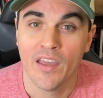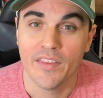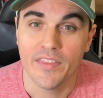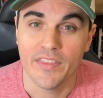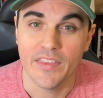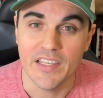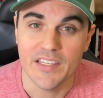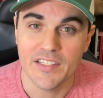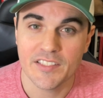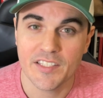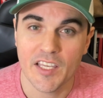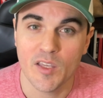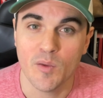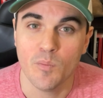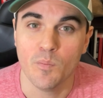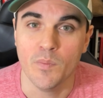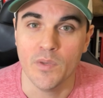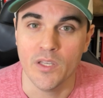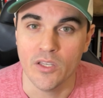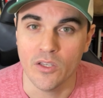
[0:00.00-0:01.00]
These
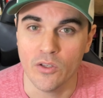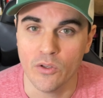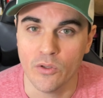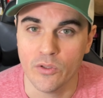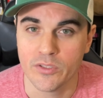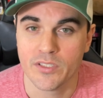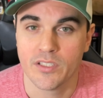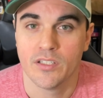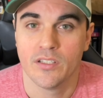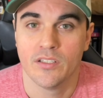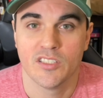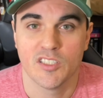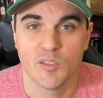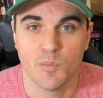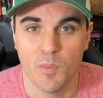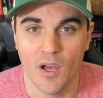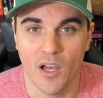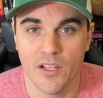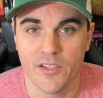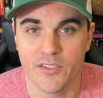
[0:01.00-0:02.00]
same mills,
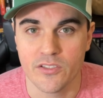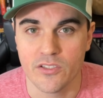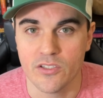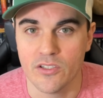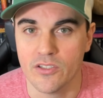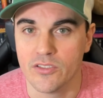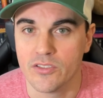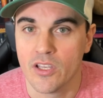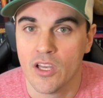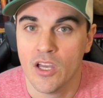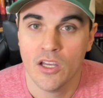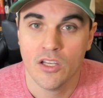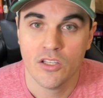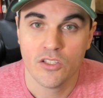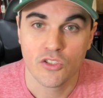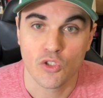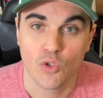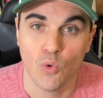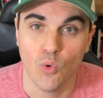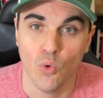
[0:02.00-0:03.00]
sponsors,
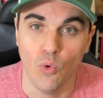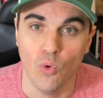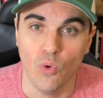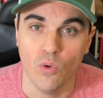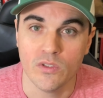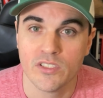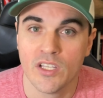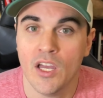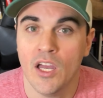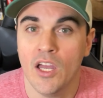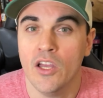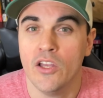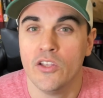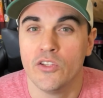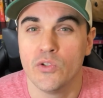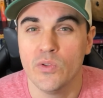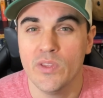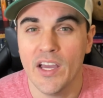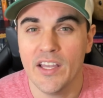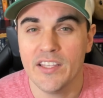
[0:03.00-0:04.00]
schools
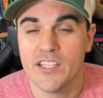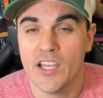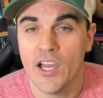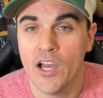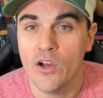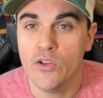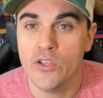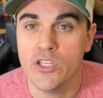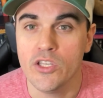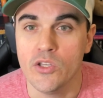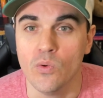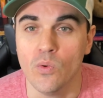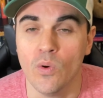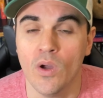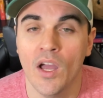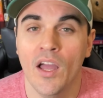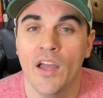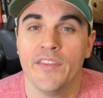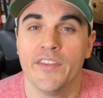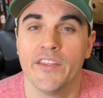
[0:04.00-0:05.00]
do not tell you
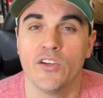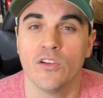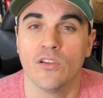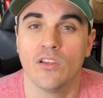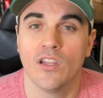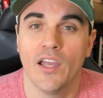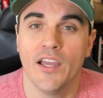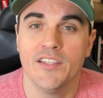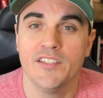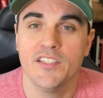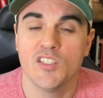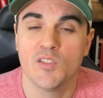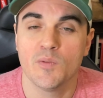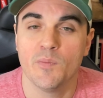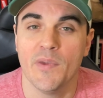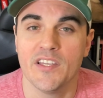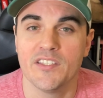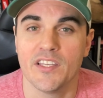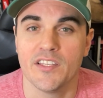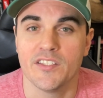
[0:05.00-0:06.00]
that your license
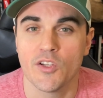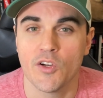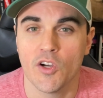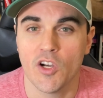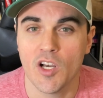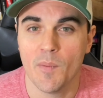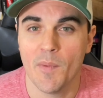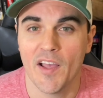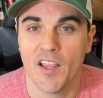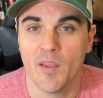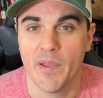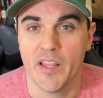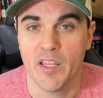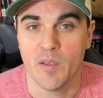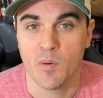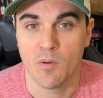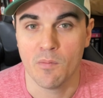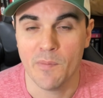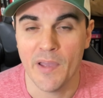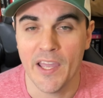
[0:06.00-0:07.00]
makes a certain amount of money
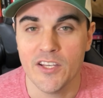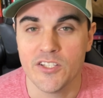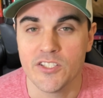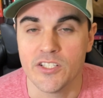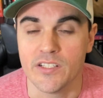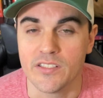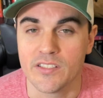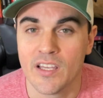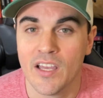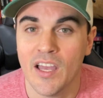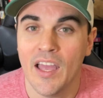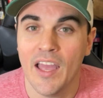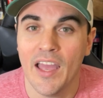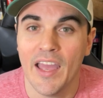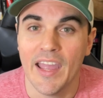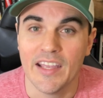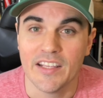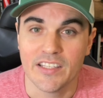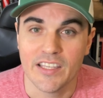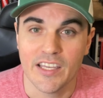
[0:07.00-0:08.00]
per patient.
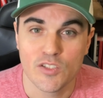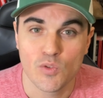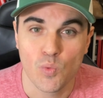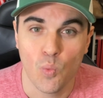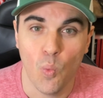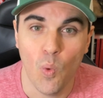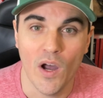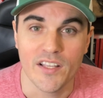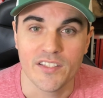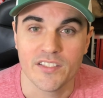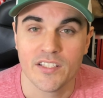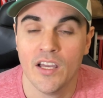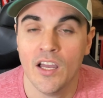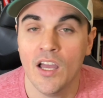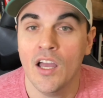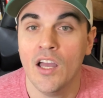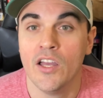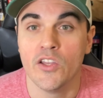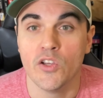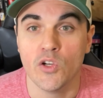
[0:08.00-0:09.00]
And guess what?
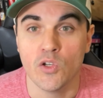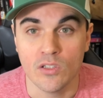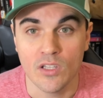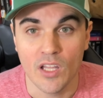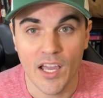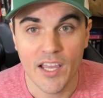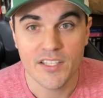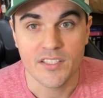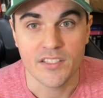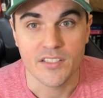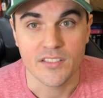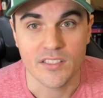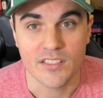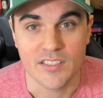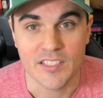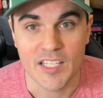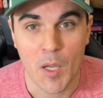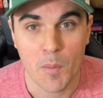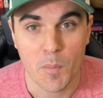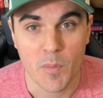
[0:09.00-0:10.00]
Your license does
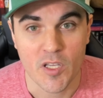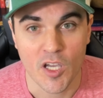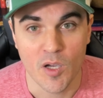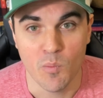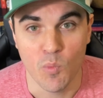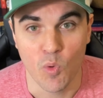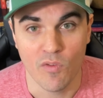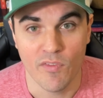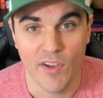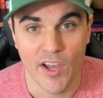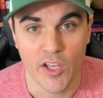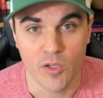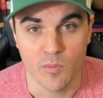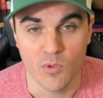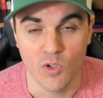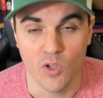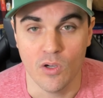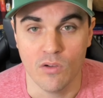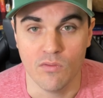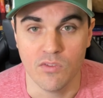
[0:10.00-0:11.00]
not become more
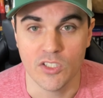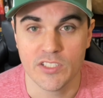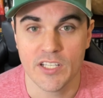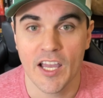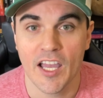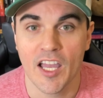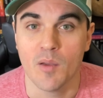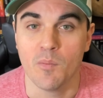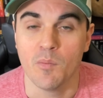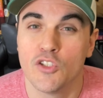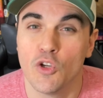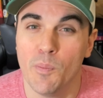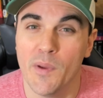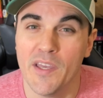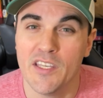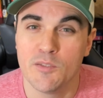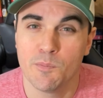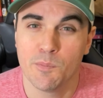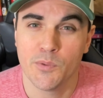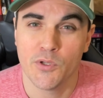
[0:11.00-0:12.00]
valuable over time. So
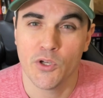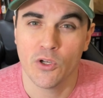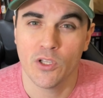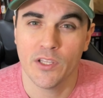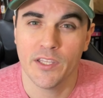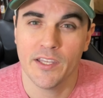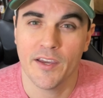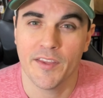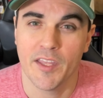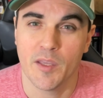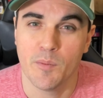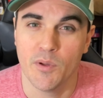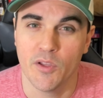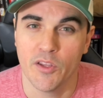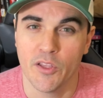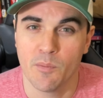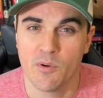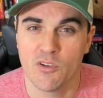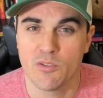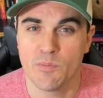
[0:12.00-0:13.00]
based purely on a
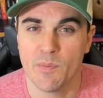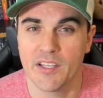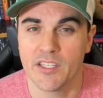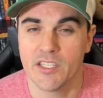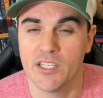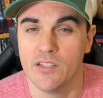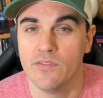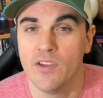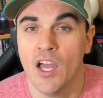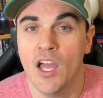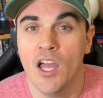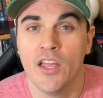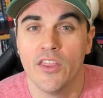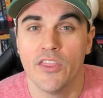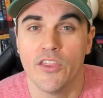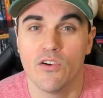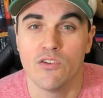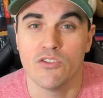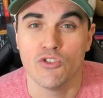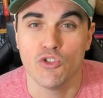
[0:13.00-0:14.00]
billing perspective,
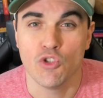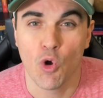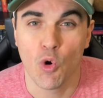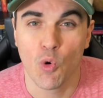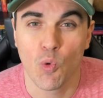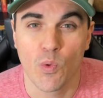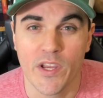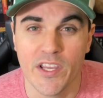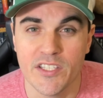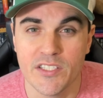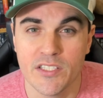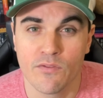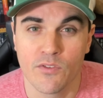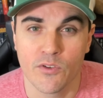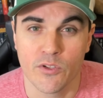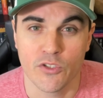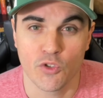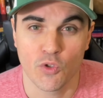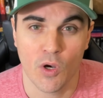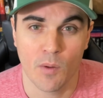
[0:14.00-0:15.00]
there is no reason for
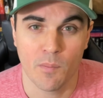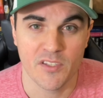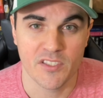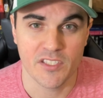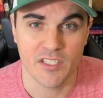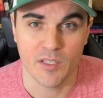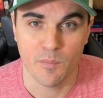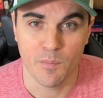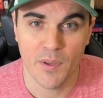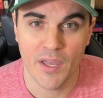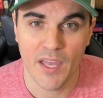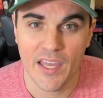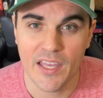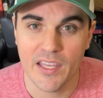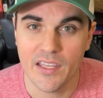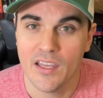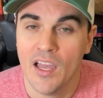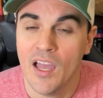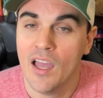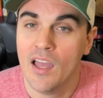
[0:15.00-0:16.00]
discrepancy in
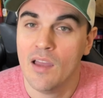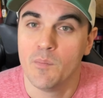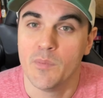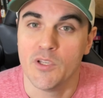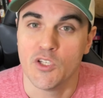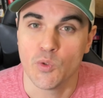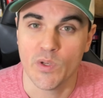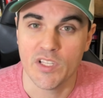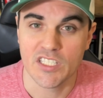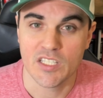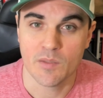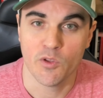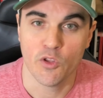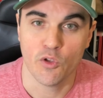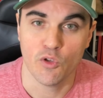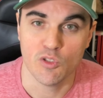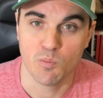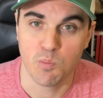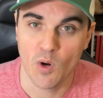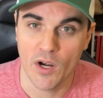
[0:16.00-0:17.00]
pay between someone
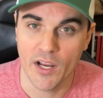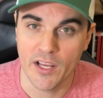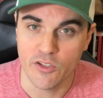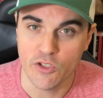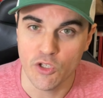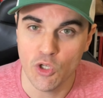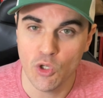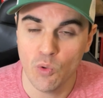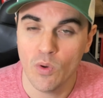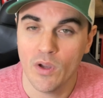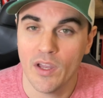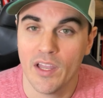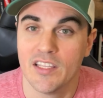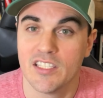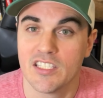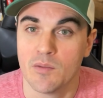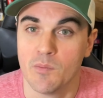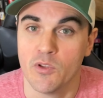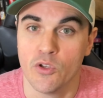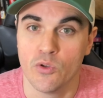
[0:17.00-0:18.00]
who's brand new and
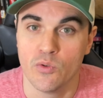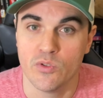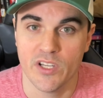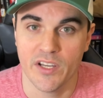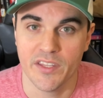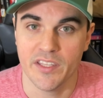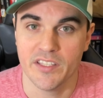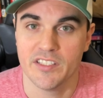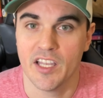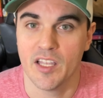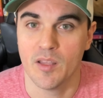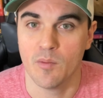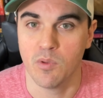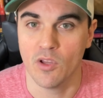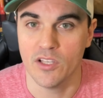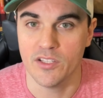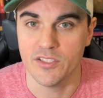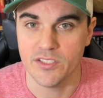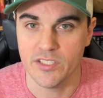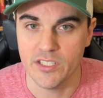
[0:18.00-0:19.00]
someone who's done it 10
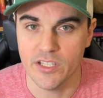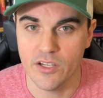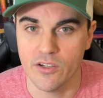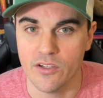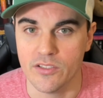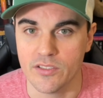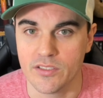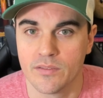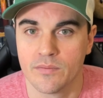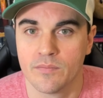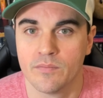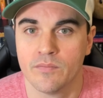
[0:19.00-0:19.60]
plus years.